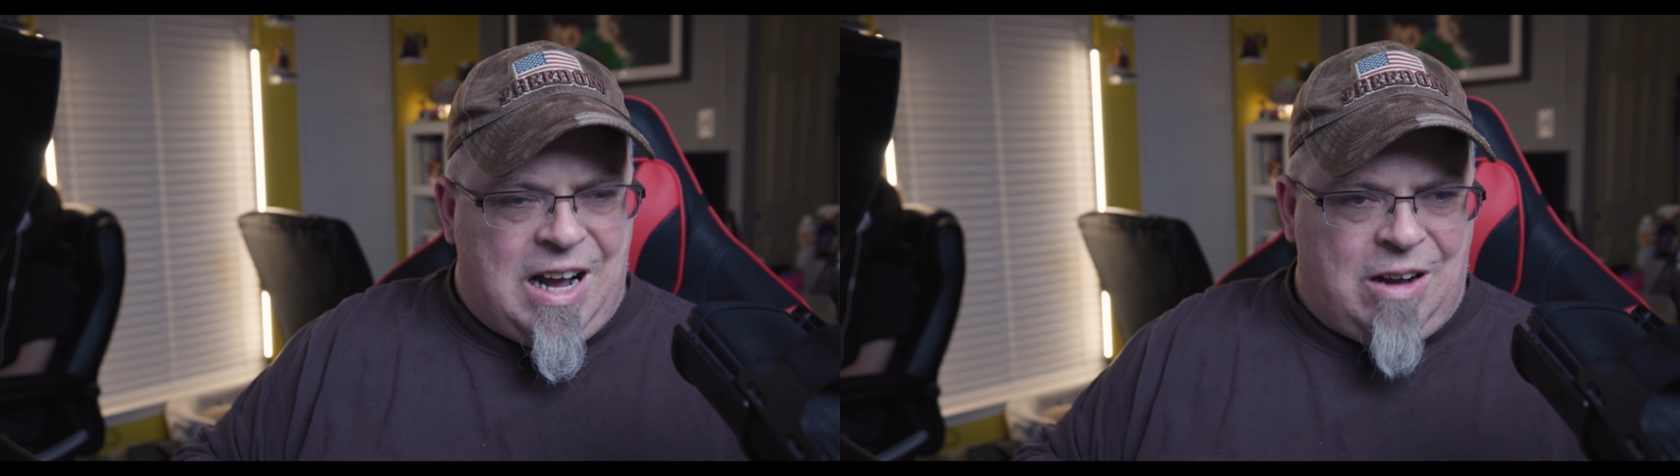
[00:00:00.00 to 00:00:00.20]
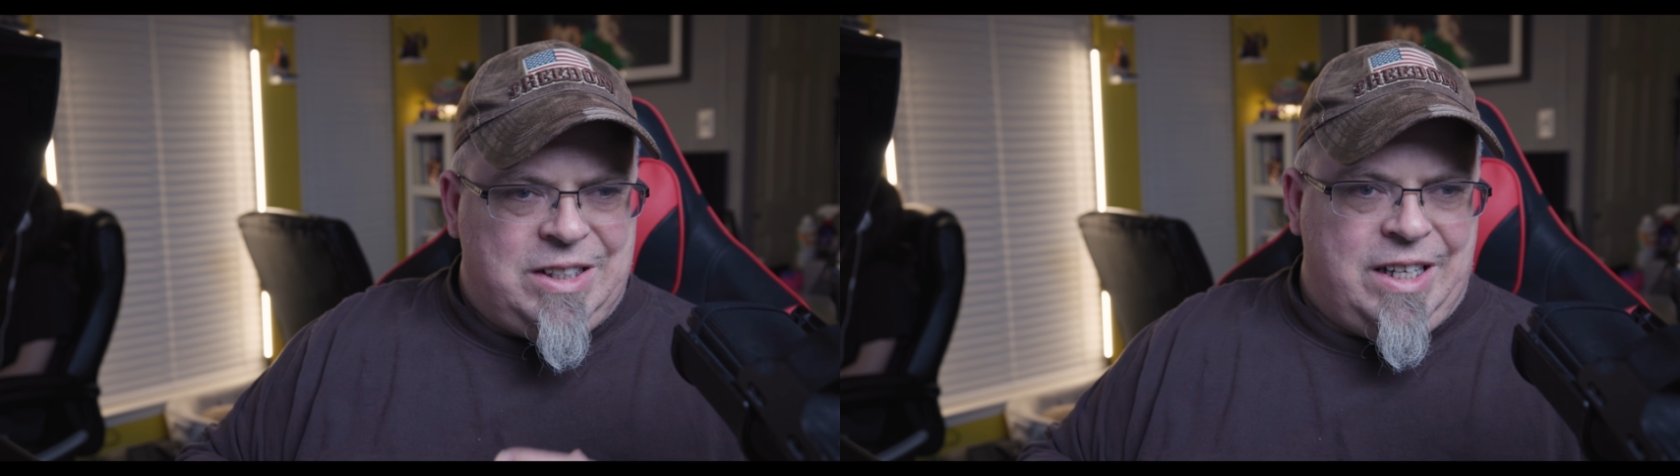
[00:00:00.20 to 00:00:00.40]

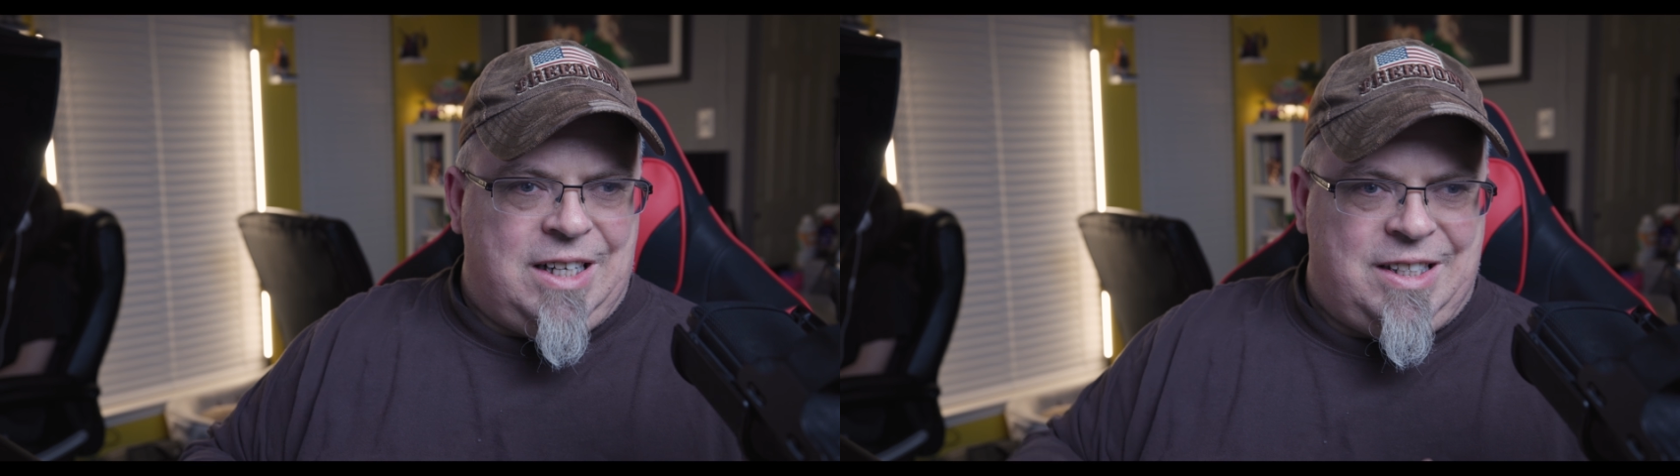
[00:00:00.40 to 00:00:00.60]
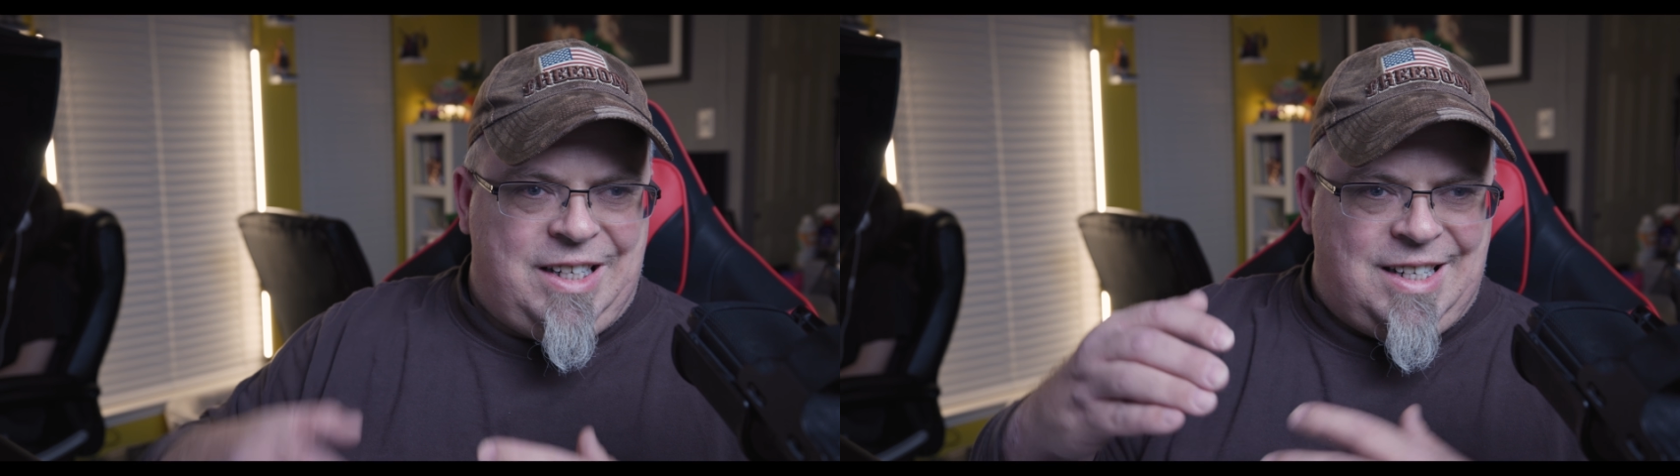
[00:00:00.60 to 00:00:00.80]
I'll set
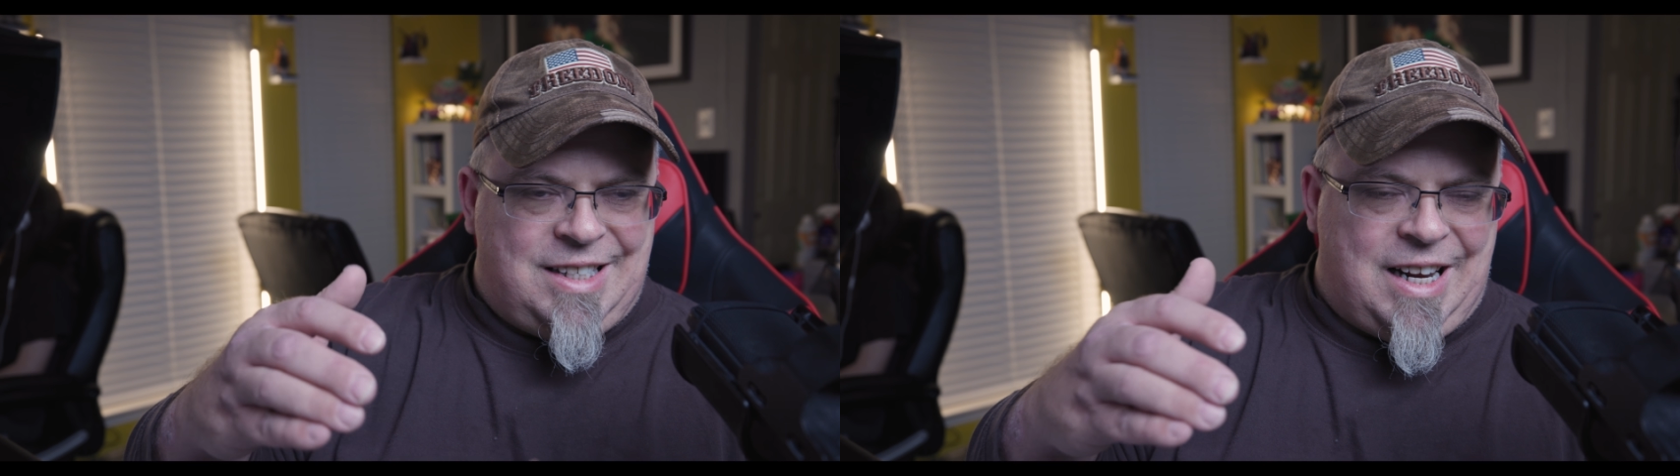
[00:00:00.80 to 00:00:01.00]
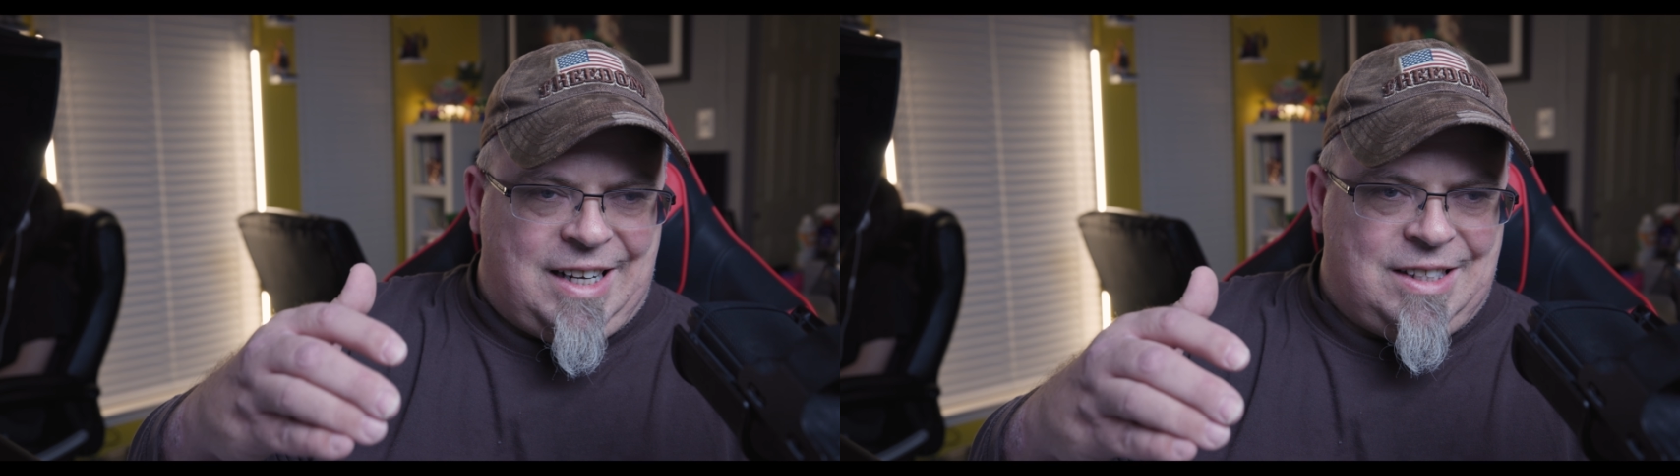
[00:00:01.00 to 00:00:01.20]
it to 10
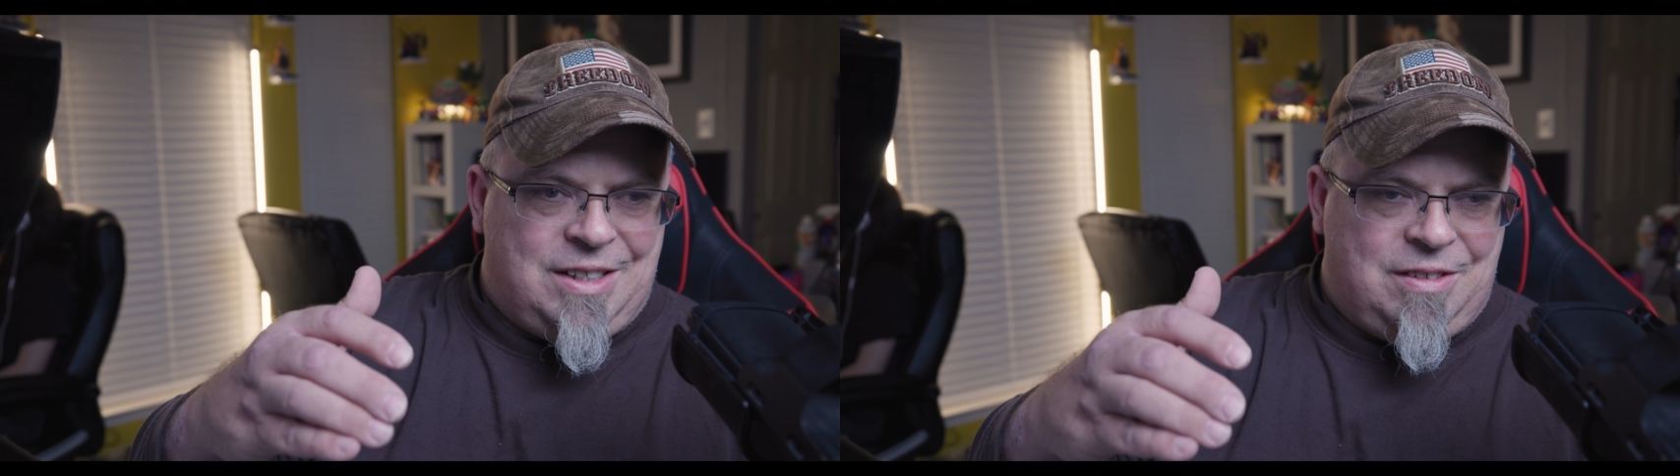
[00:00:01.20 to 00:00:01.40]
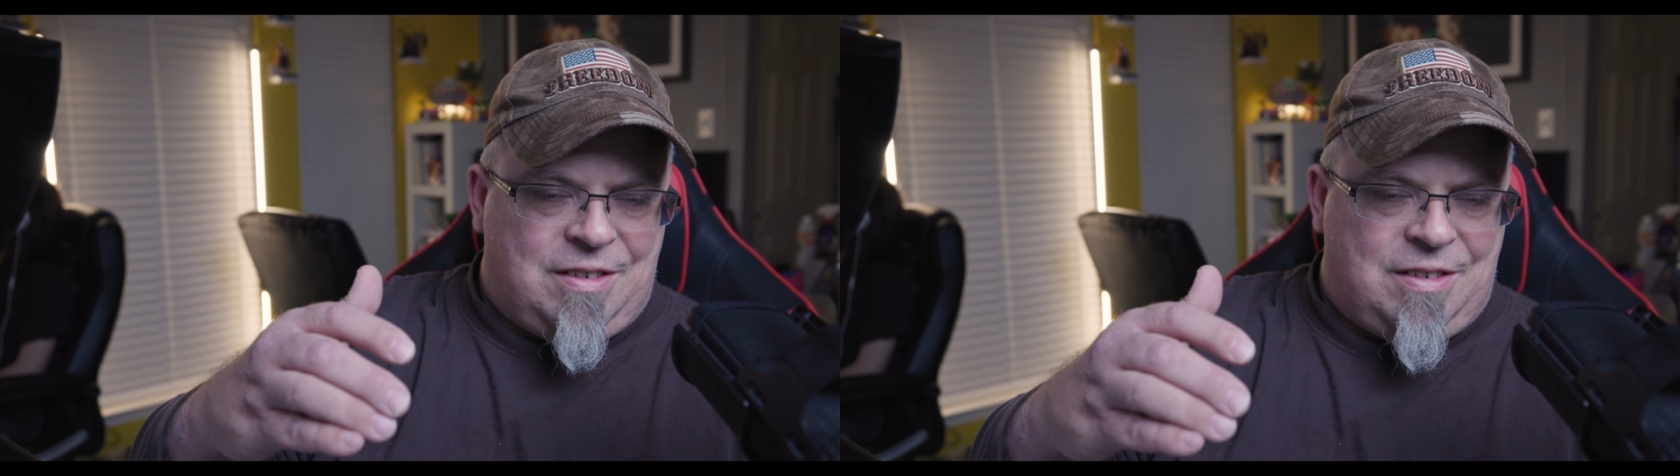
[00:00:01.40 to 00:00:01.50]
seconds,